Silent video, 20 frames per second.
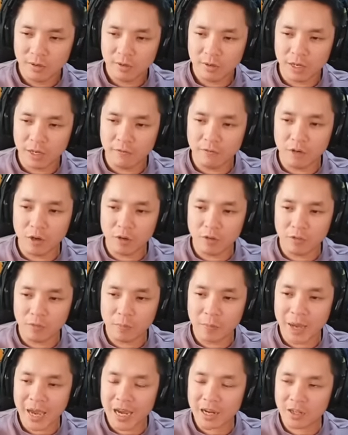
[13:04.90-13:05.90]
evolved
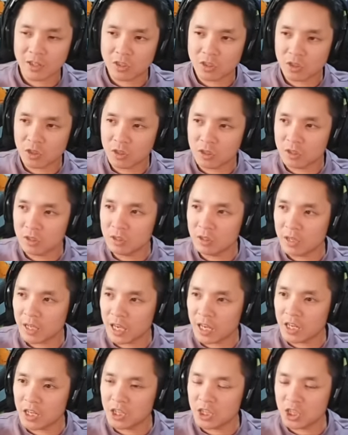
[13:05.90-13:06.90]
Magneton,
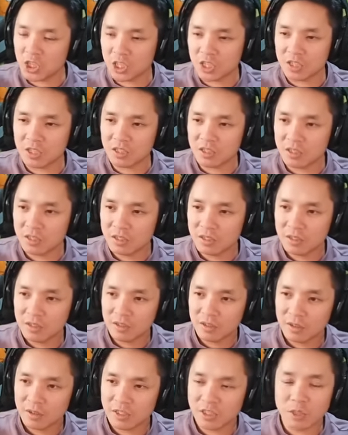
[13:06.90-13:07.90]
energied it,
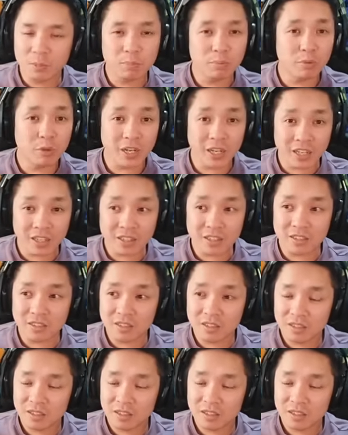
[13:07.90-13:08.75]
Sabrina'd.